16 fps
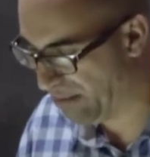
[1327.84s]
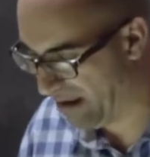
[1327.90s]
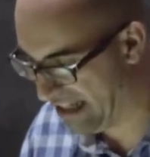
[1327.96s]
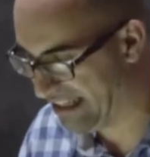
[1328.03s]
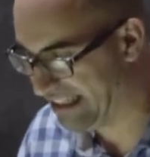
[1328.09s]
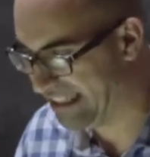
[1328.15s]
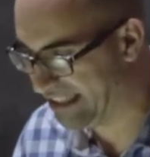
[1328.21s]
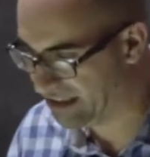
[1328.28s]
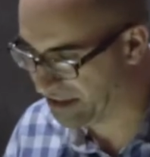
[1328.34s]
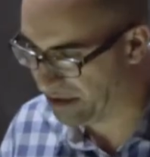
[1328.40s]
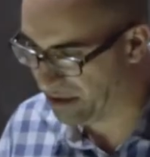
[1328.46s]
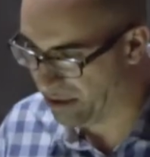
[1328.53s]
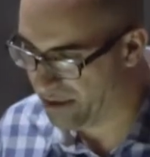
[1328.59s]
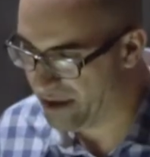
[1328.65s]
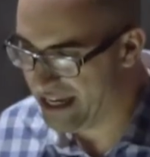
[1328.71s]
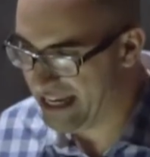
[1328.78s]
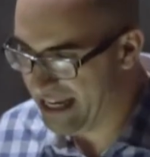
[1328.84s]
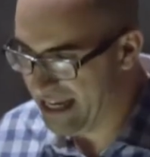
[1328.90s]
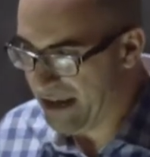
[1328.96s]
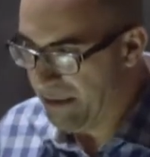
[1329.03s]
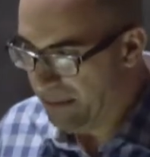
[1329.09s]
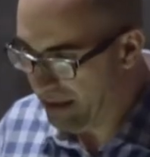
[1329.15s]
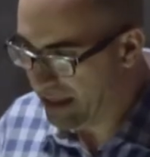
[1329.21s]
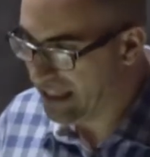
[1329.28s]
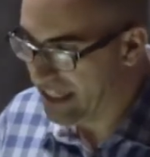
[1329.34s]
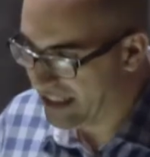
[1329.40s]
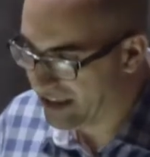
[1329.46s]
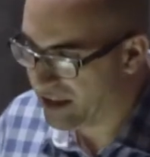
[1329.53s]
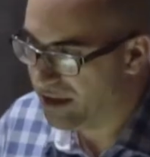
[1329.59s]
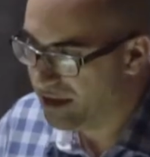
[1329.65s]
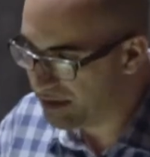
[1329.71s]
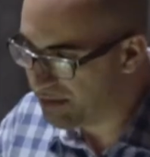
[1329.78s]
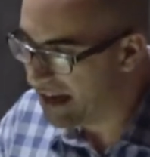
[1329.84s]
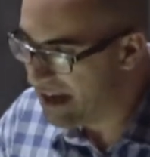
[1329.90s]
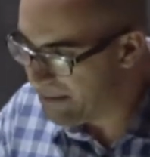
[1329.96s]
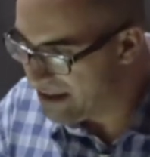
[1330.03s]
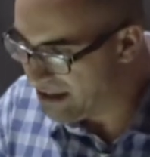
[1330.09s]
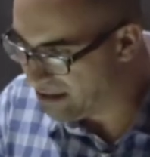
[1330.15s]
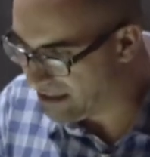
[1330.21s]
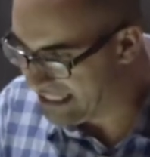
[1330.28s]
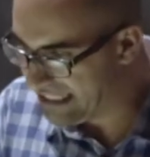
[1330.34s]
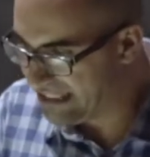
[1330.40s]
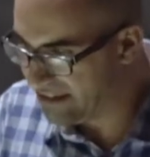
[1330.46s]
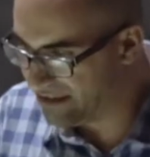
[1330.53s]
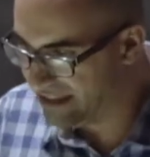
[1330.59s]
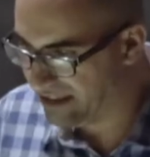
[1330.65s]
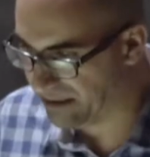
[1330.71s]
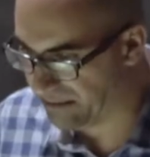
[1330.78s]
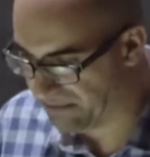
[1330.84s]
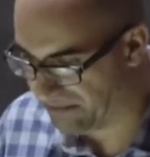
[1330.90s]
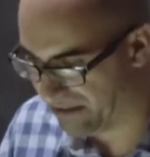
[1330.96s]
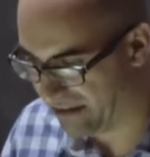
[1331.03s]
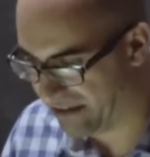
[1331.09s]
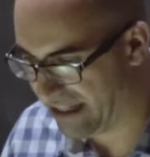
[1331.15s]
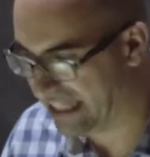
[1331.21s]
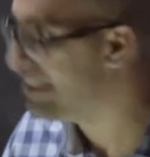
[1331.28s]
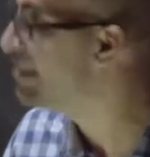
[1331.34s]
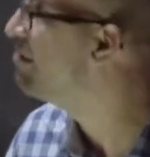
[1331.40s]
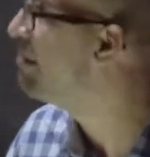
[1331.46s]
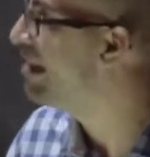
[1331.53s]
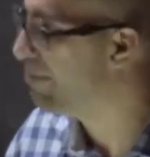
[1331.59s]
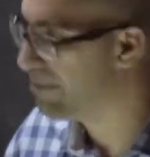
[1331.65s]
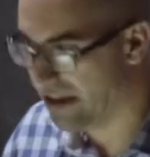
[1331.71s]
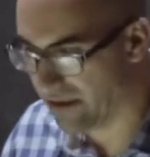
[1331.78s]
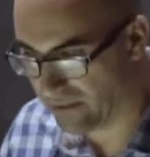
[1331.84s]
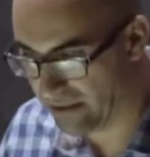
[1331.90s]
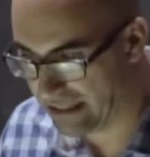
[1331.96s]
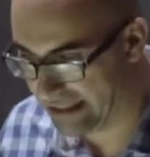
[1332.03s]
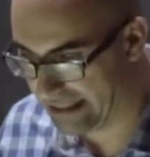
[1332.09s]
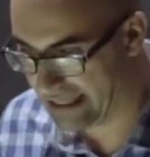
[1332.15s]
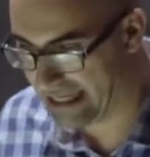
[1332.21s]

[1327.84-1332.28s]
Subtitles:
politics, so excuse my Americentrism I just made up that word.